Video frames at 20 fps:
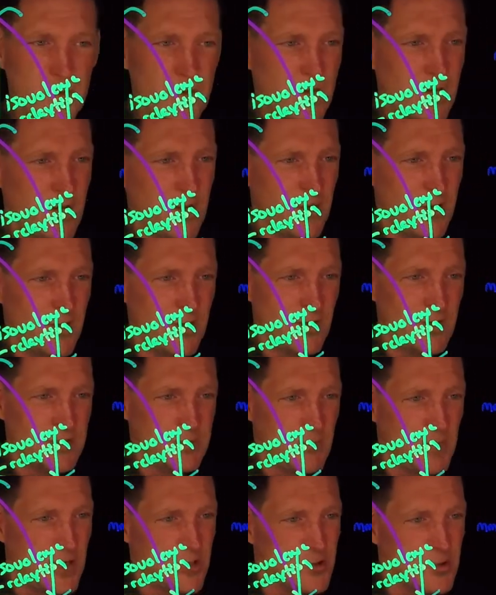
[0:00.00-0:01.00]
here. Here it's
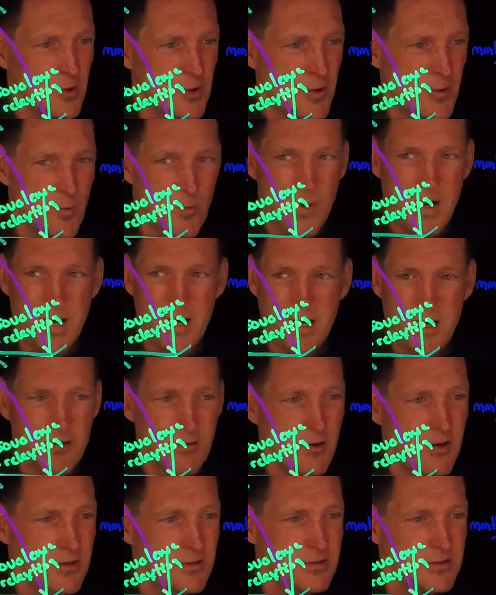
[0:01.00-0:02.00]
measured right here
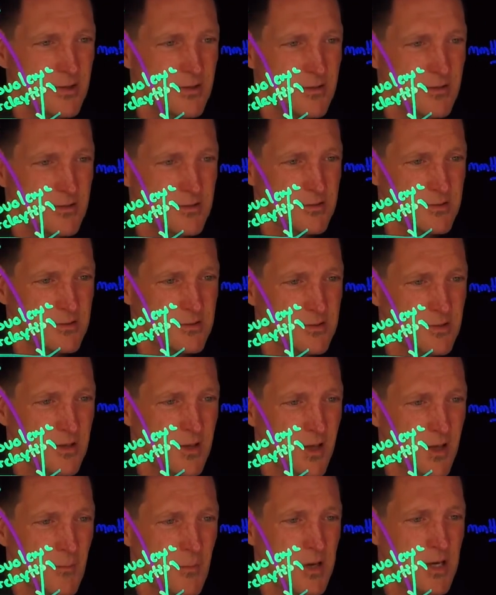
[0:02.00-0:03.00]
also.
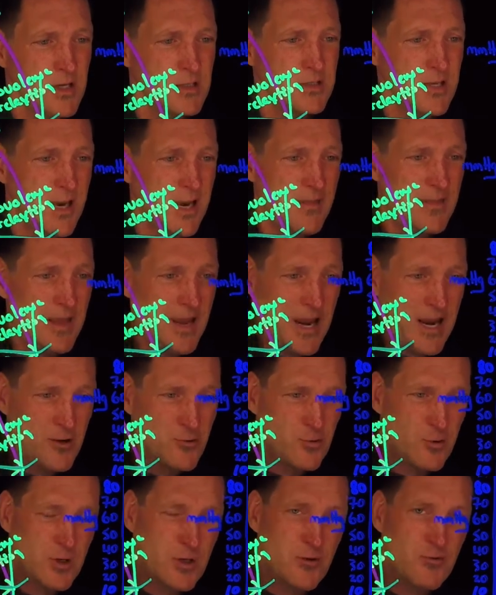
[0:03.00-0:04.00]
Okay, because I had the
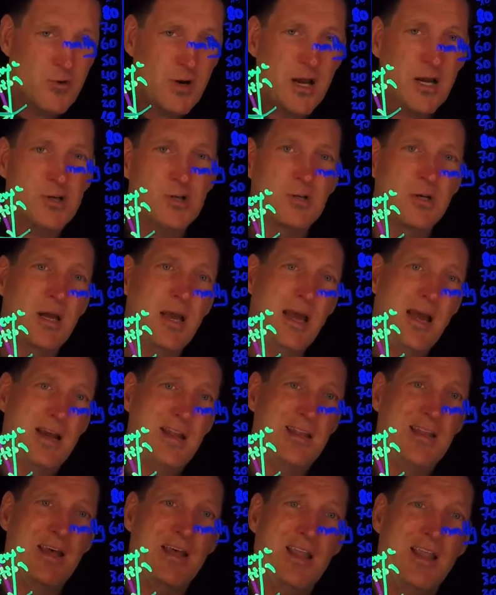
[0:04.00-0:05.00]
atrial contraction, I
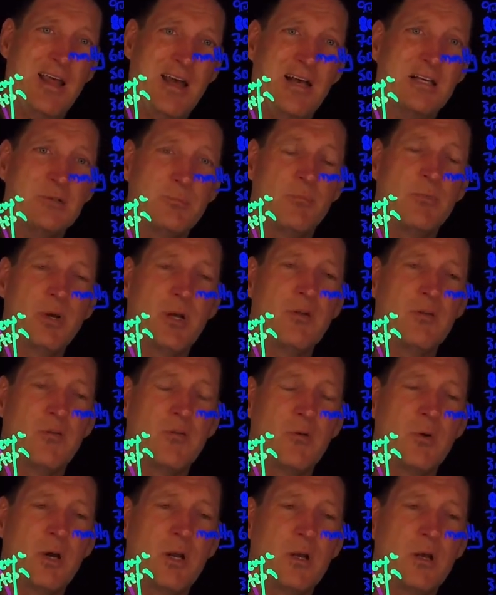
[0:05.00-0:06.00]
added that last bit
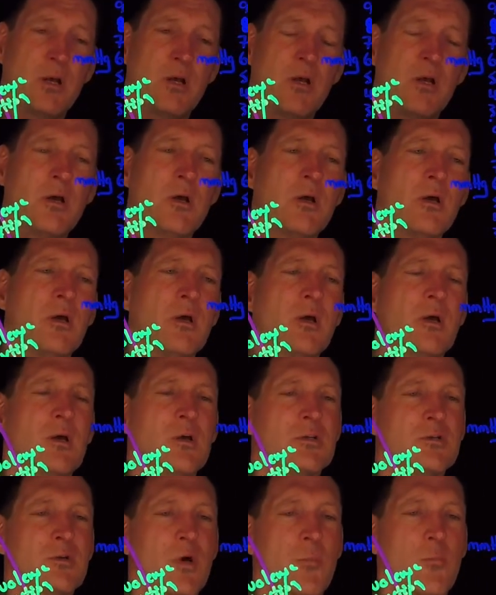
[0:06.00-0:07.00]
to it.
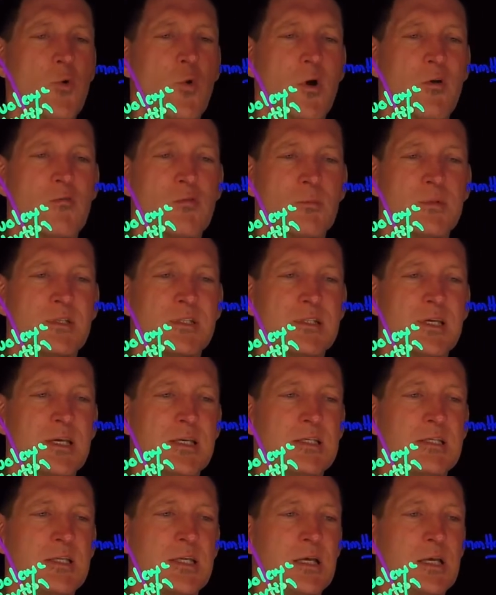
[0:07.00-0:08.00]
So I'm going from
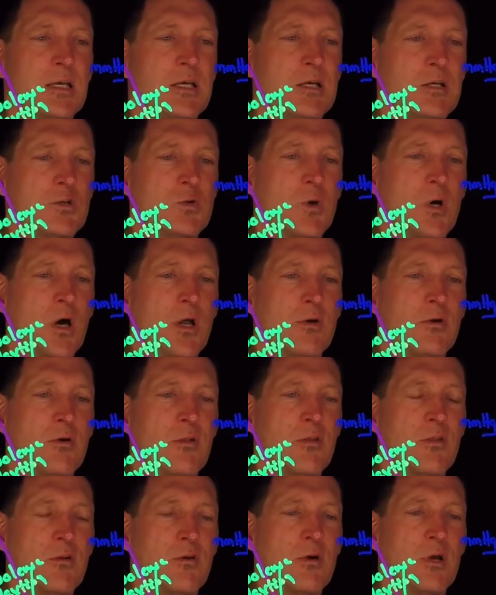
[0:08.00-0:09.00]
60 to
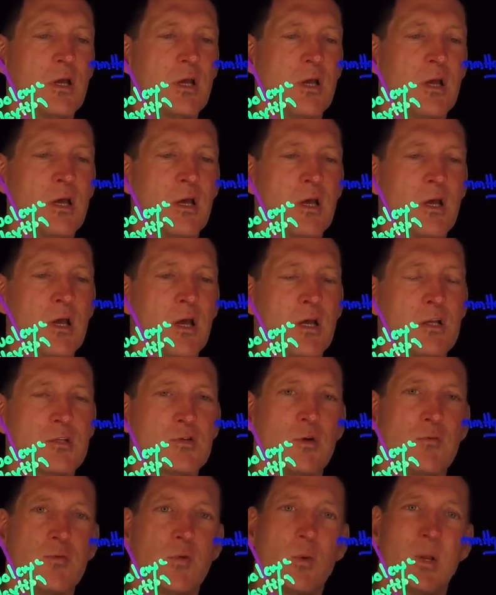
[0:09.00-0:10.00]
130. And
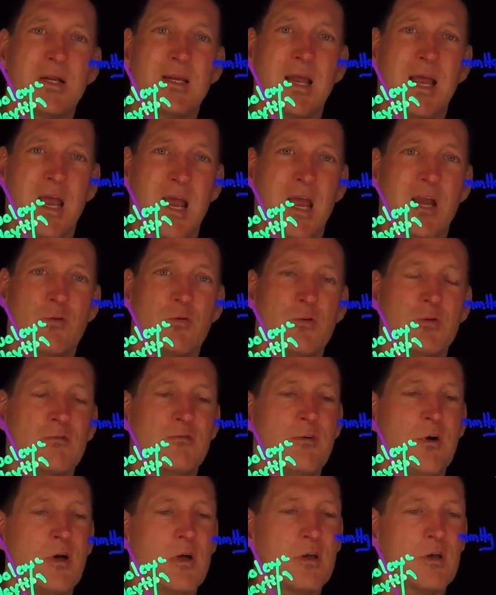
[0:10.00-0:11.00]
so if you look at atrial
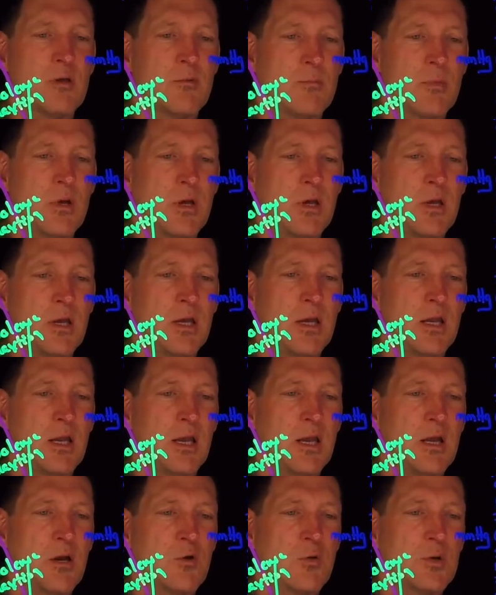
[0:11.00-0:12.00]
volume, it
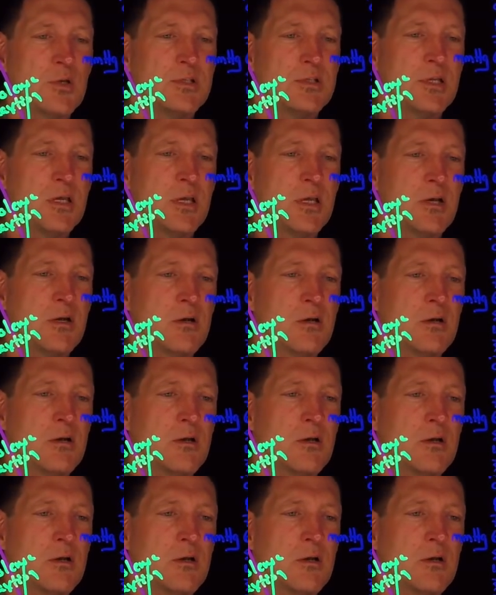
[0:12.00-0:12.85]
increased here,